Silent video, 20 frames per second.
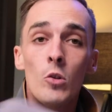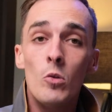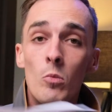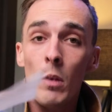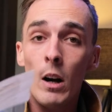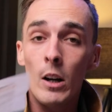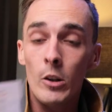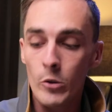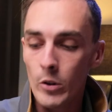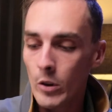you
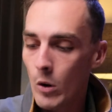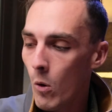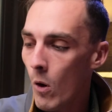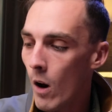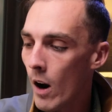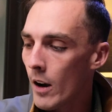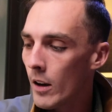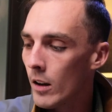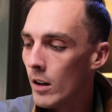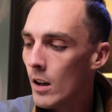might
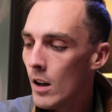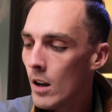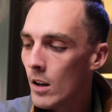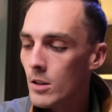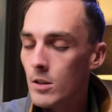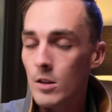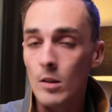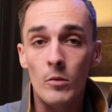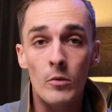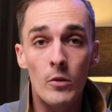require.
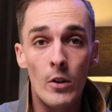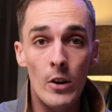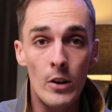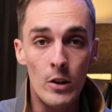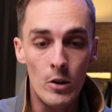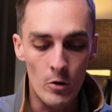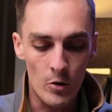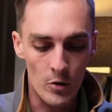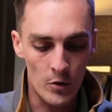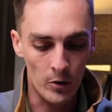Some very
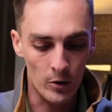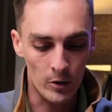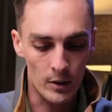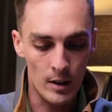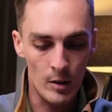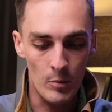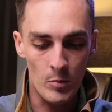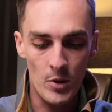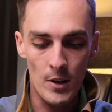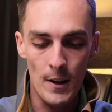useful
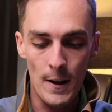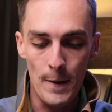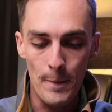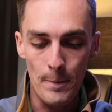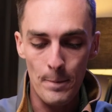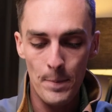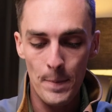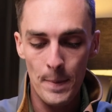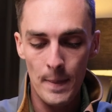tips there.